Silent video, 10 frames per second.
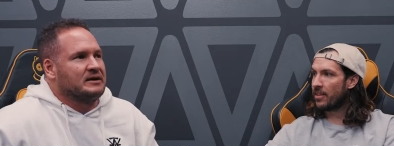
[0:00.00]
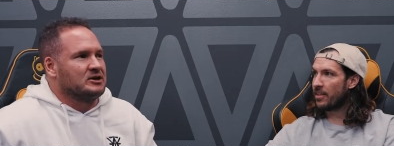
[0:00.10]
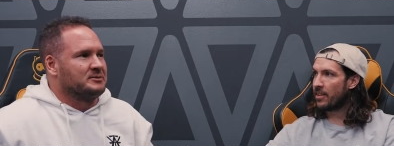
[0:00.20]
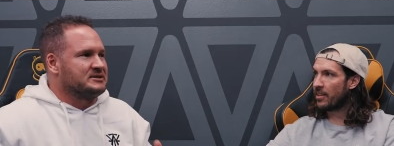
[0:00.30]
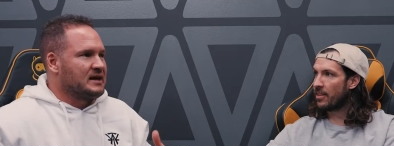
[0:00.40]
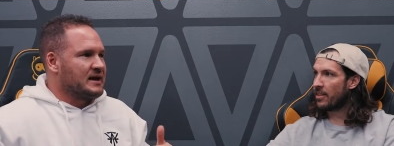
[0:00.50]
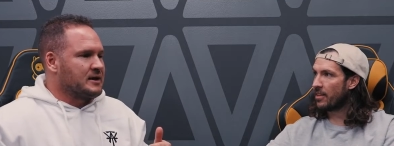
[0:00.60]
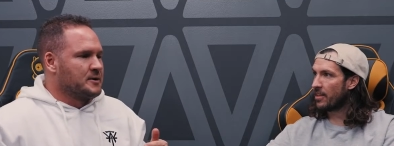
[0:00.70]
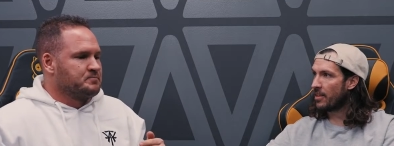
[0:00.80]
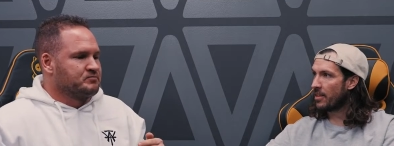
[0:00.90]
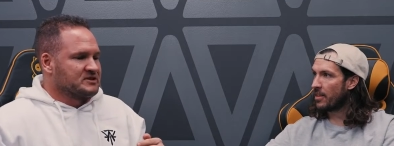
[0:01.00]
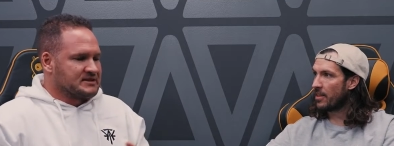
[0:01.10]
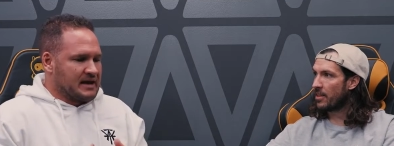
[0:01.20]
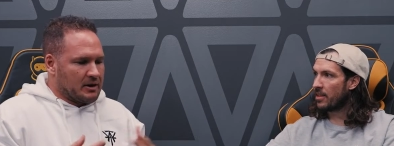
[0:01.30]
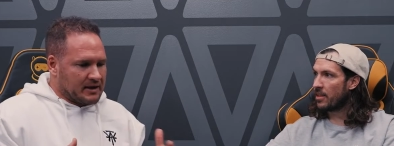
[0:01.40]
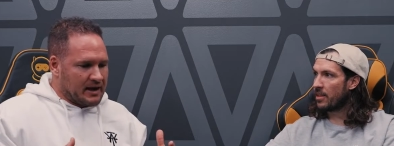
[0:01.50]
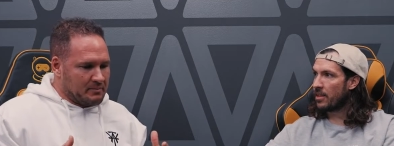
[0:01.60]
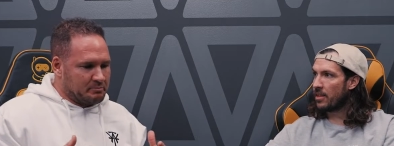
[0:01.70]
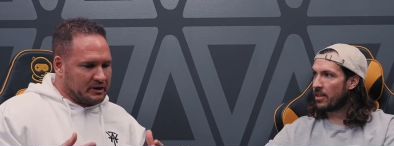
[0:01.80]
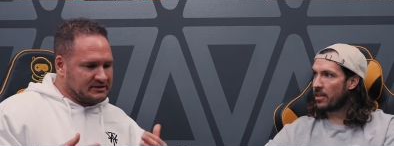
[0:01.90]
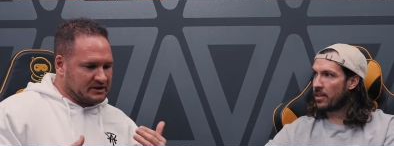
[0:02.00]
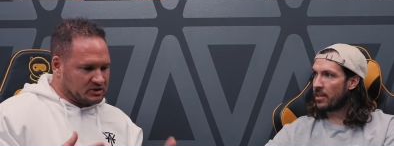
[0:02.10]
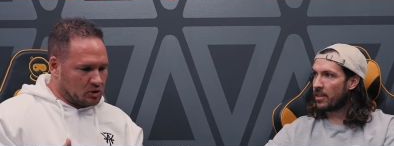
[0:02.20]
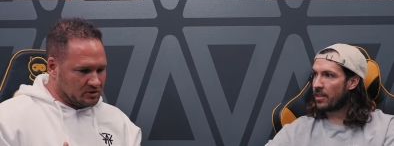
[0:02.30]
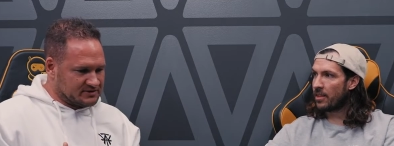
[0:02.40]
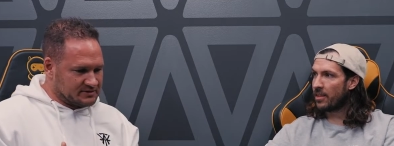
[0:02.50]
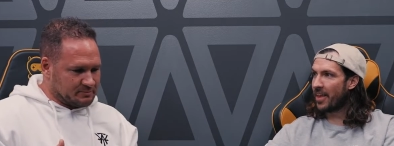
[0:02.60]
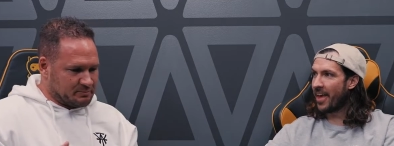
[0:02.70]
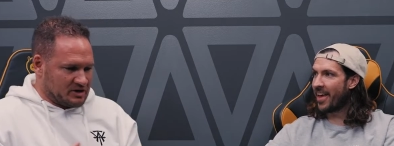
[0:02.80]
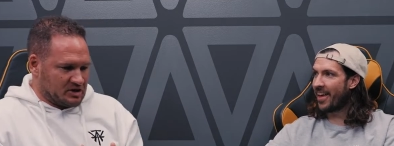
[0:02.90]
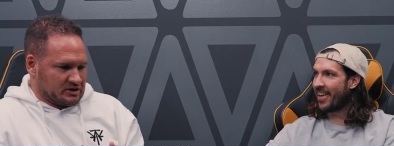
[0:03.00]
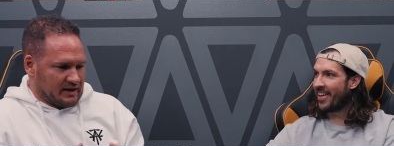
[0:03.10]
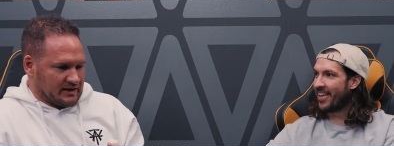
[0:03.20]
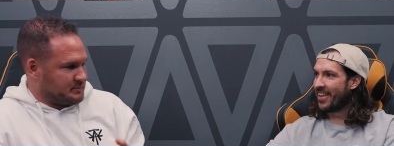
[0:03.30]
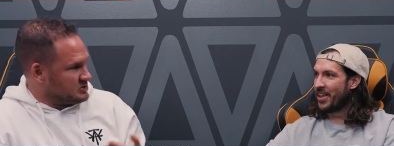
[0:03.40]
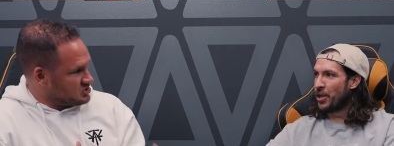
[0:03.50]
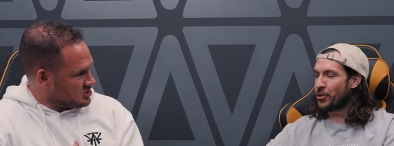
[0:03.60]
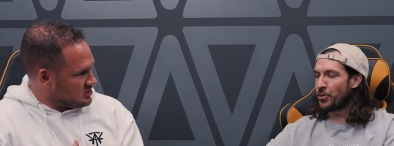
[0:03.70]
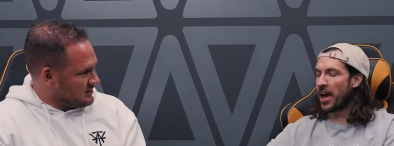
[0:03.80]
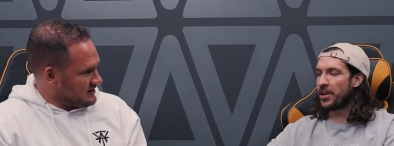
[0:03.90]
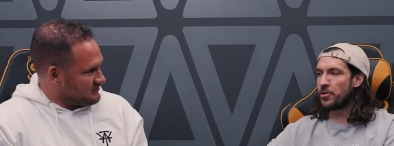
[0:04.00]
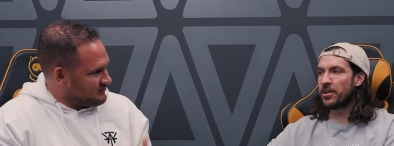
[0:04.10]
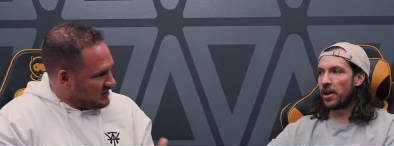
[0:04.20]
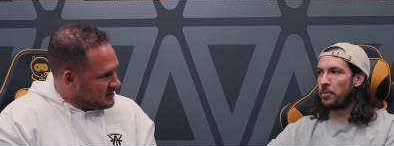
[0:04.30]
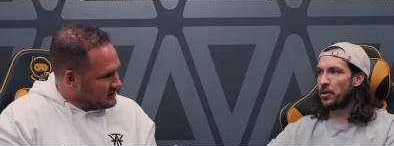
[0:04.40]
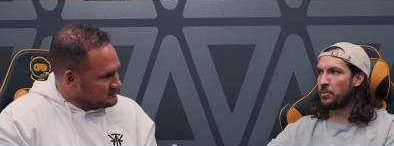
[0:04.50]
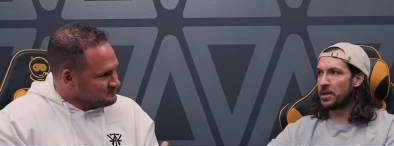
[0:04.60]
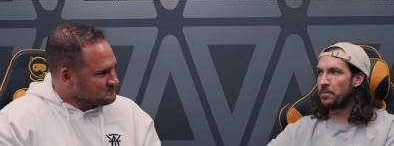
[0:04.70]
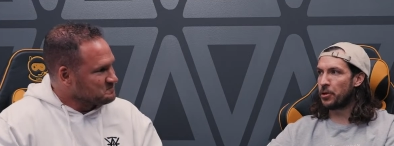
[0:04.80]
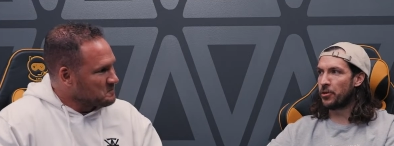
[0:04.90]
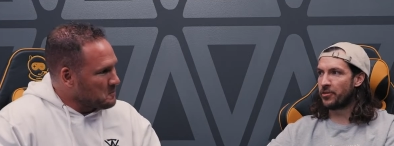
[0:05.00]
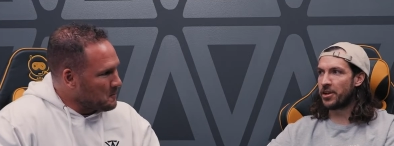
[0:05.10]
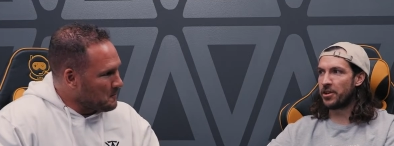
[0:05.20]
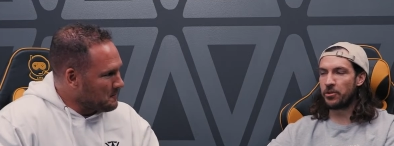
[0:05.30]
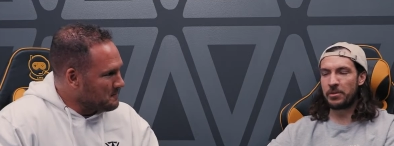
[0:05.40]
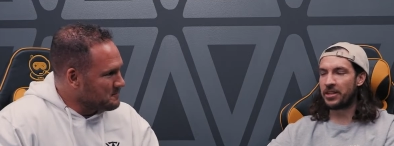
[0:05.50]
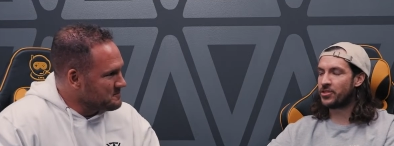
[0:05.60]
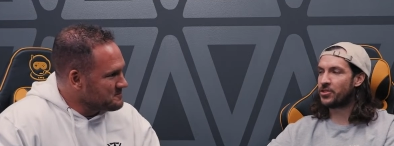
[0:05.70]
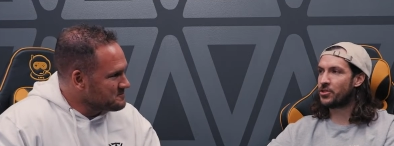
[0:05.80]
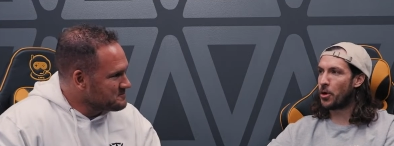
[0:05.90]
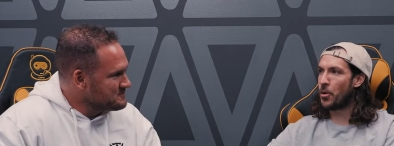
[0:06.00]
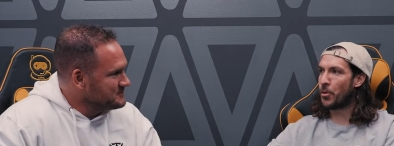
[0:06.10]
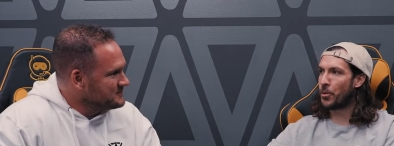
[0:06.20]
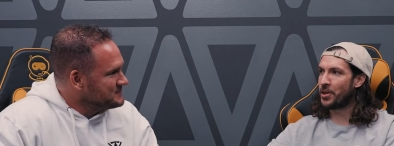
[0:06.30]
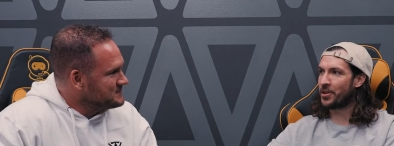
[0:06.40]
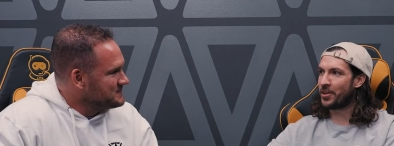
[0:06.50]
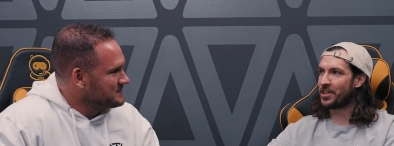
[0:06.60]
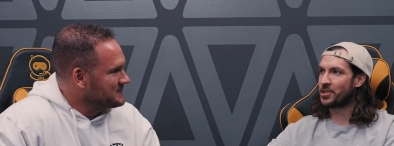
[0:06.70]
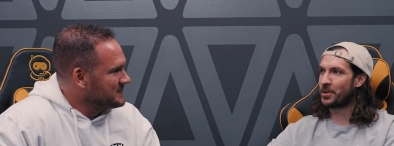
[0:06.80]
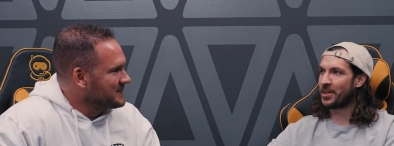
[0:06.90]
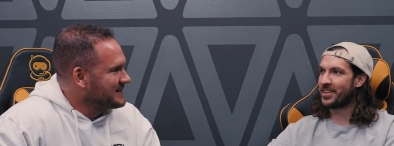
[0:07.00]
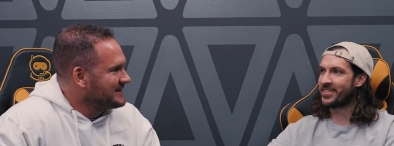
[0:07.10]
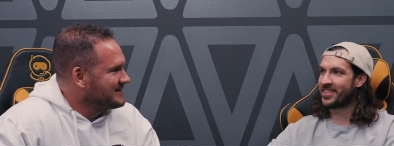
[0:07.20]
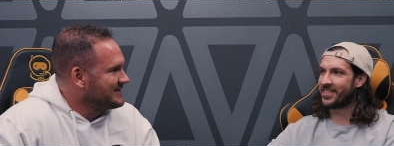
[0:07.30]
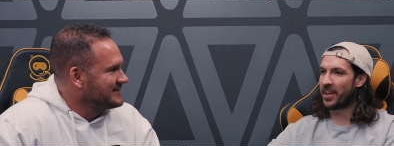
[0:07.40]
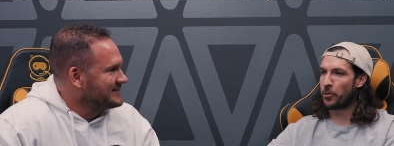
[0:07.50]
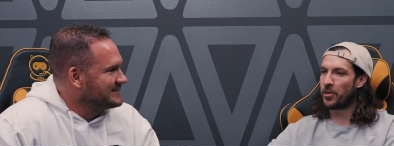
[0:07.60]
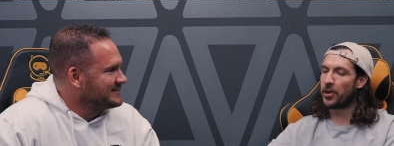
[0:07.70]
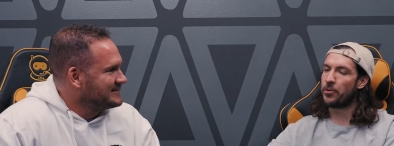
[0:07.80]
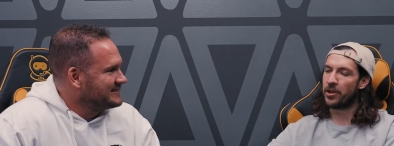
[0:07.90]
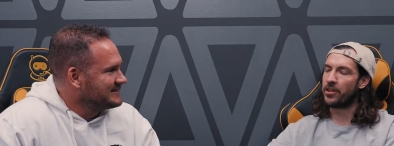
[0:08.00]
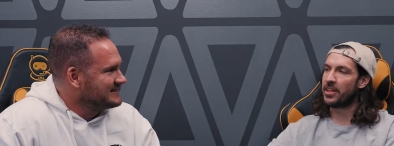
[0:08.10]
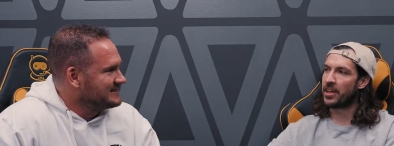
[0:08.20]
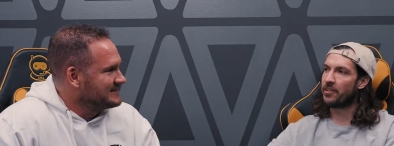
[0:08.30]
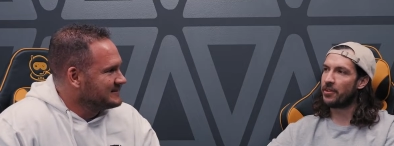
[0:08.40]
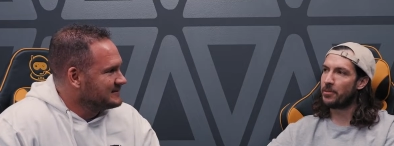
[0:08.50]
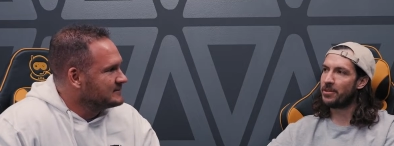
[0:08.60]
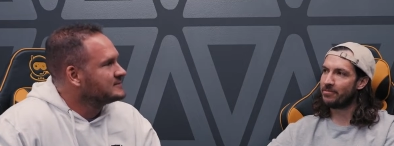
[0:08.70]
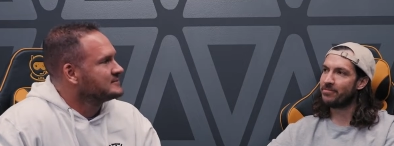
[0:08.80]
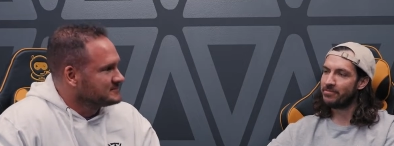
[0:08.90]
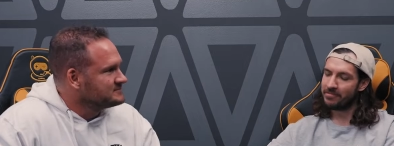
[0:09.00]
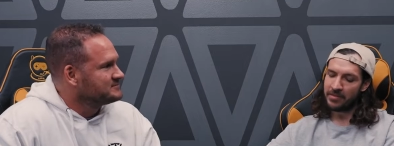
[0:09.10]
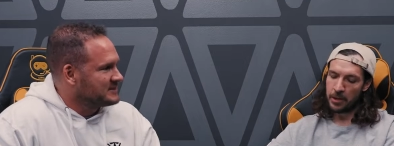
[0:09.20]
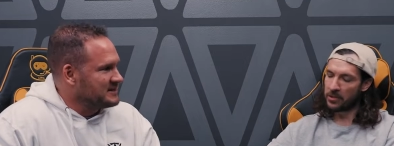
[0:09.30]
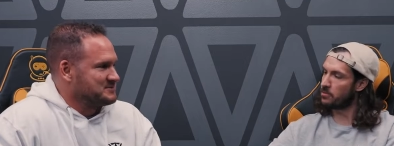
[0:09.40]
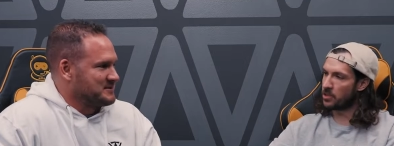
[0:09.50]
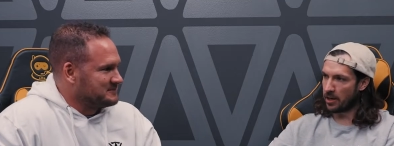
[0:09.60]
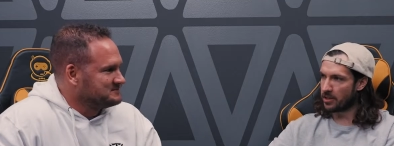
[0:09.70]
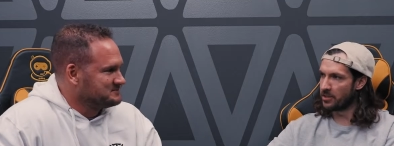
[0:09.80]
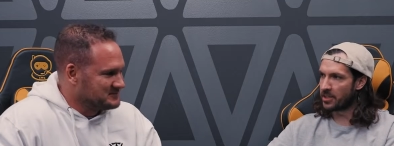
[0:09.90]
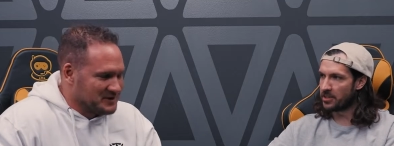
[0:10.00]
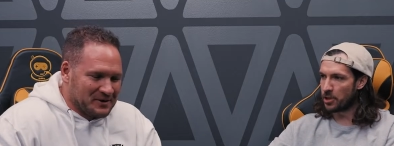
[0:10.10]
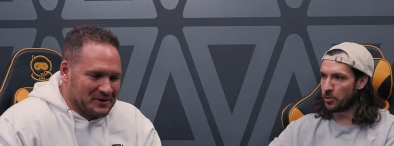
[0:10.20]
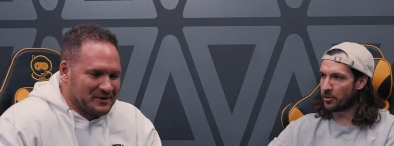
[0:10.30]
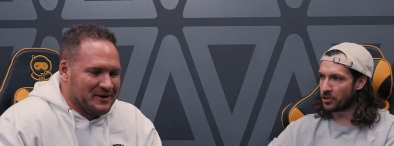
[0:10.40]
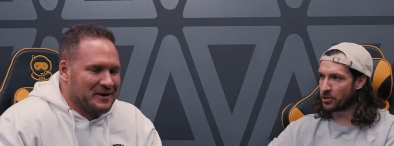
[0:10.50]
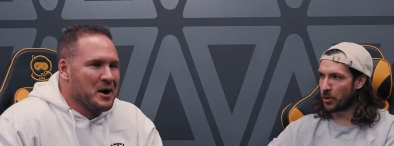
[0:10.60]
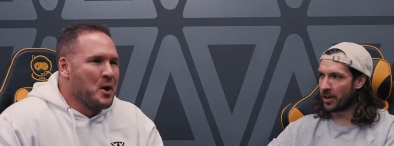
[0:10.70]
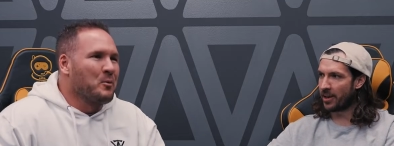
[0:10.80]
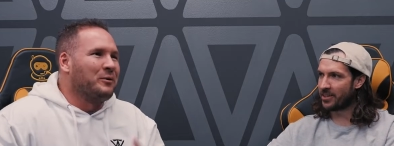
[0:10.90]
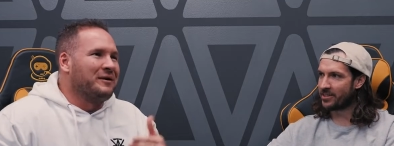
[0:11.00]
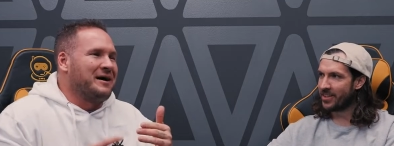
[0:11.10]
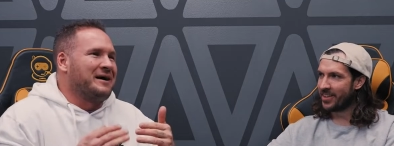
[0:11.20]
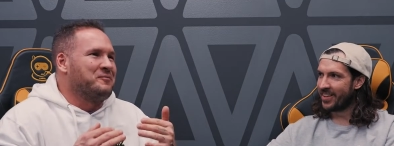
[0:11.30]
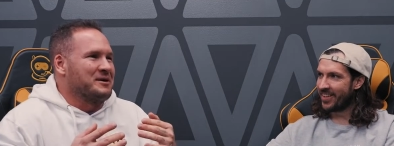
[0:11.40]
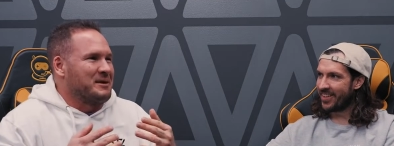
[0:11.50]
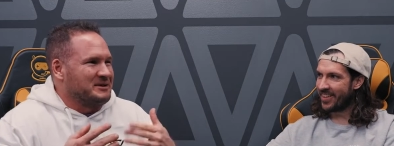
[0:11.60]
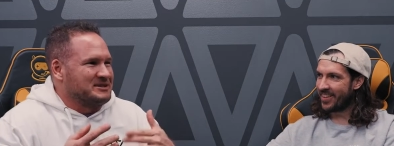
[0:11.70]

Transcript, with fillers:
Speaker 1: it's almost like scout camp, but as adults, yeah. that you're like mature. Dude, I know a couple of people who have done your group, and it's
Speaker 2: so cool to hear their experiences and like what they really get from it. And sorry, can, can no, no,
Speaker 1: no. story. Well, I, one of my